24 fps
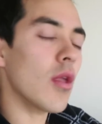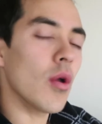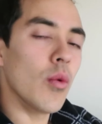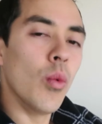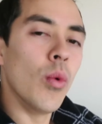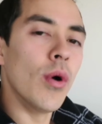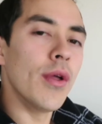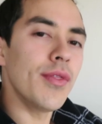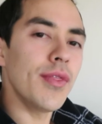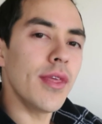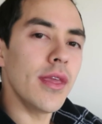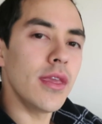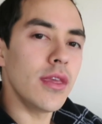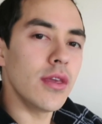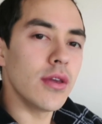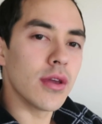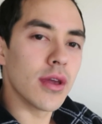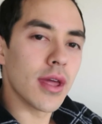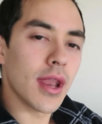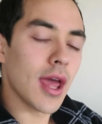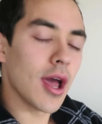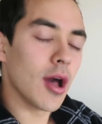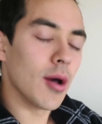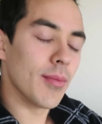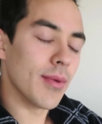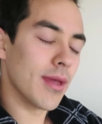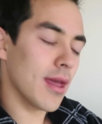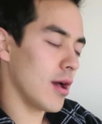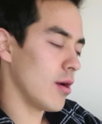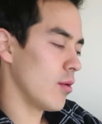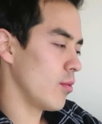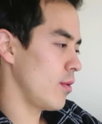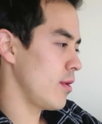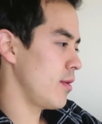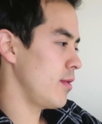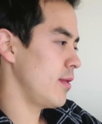One thing you could help me
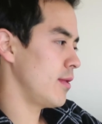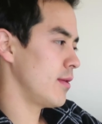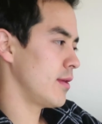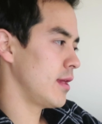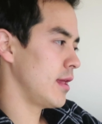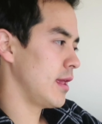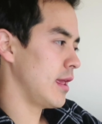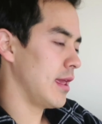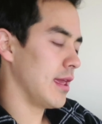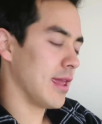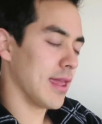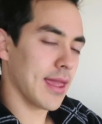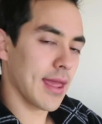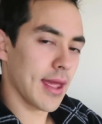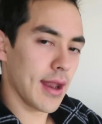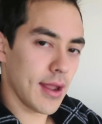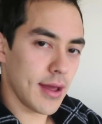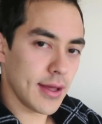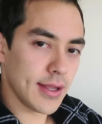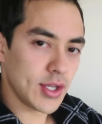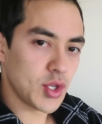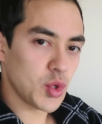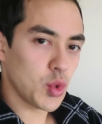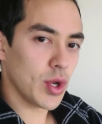out with, get on